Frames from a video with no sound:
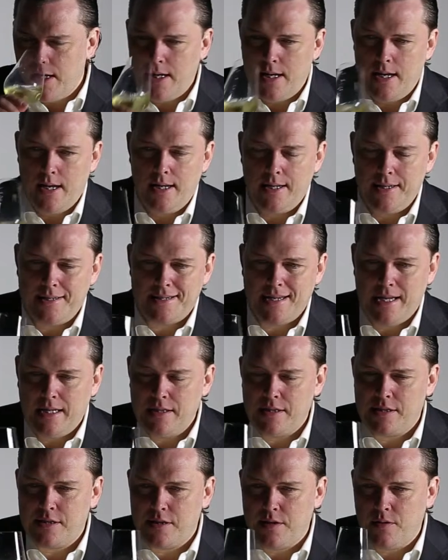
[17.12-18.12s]
uh,
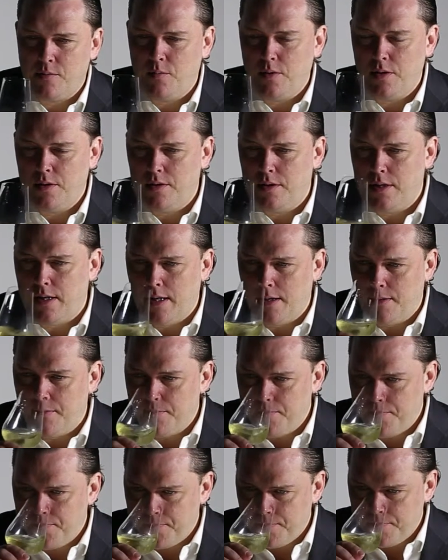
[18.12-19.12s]
intense with uh,
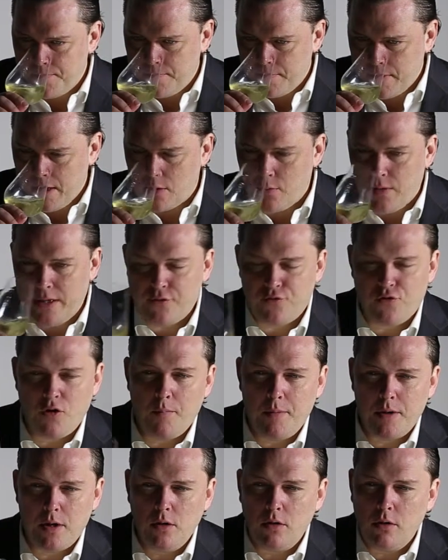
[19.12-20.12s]
quite
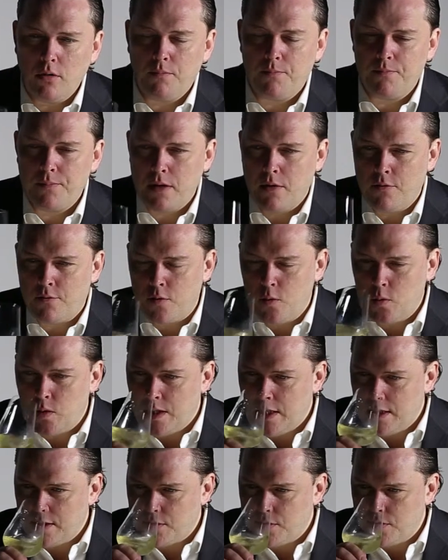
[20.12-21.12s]
tropical
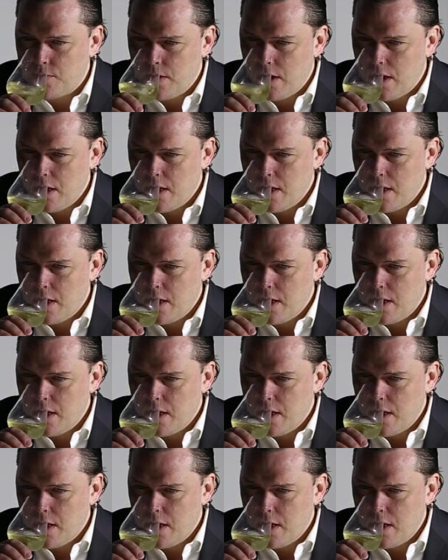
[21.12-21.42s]
fruitiness,